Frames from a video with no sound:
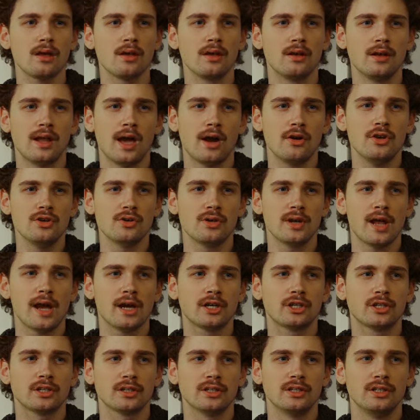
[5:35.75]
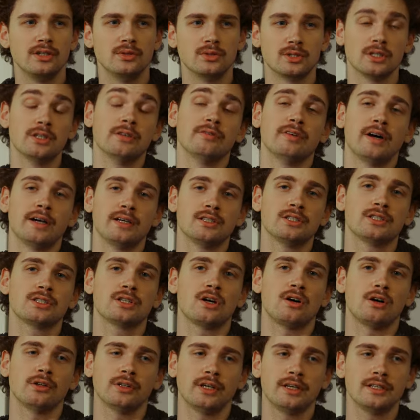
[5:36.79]
Now, you can actually use a device
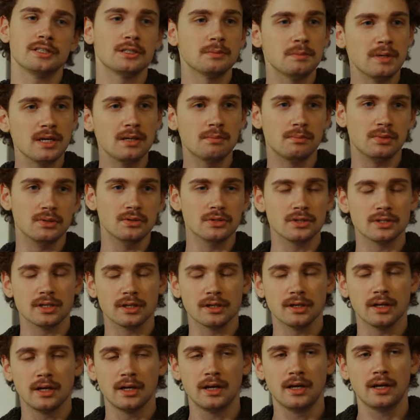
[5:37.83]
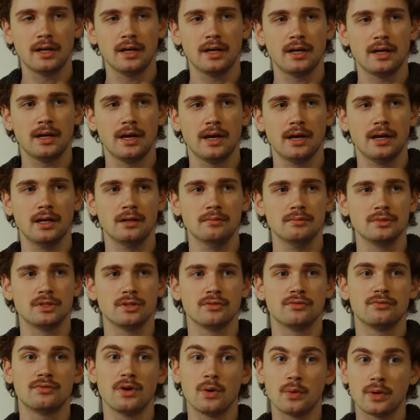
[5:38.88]
called a speed booster to
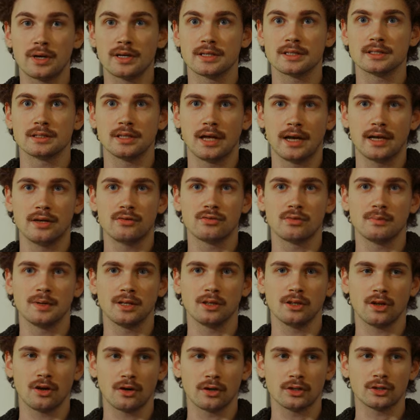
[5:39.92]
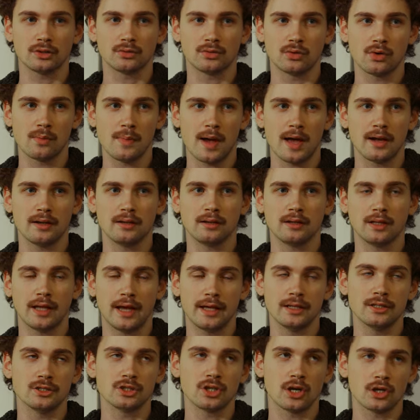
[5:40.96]
focus light from a large format
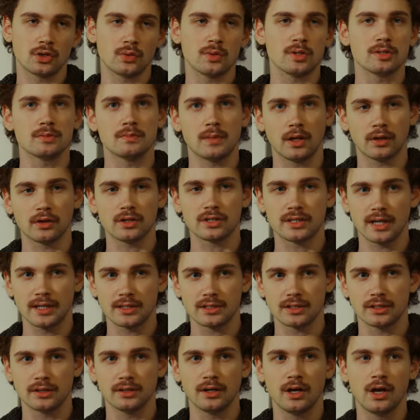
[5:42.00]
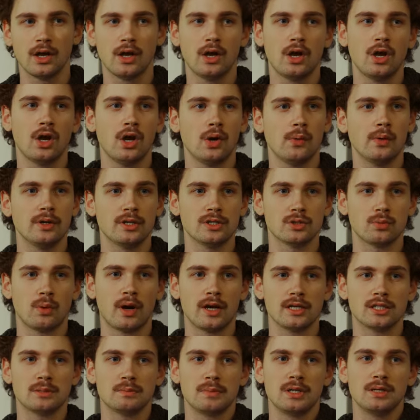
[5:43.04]
lens onto a smaller sensor, which is why
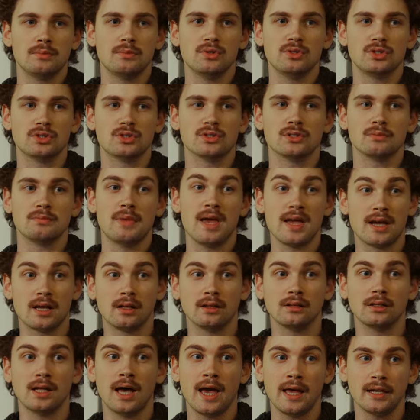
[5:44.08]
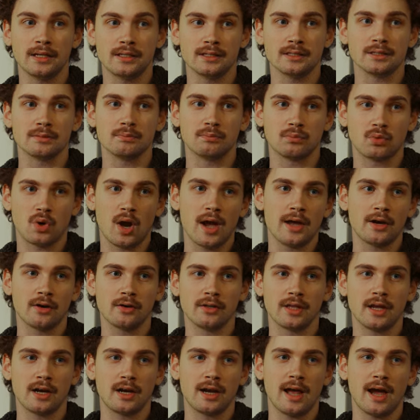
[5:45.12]
speed boosters make a lens brighter
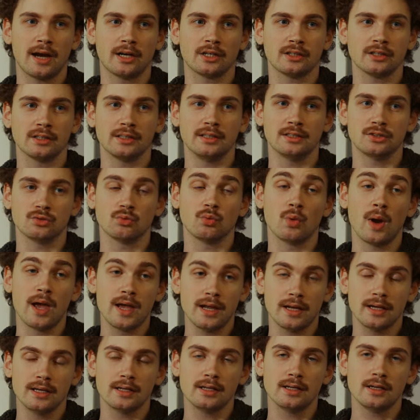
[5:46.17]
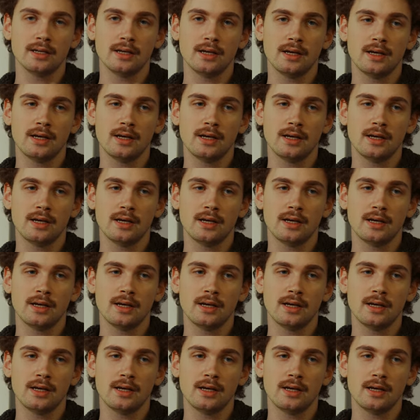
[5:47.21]
than it actually is rated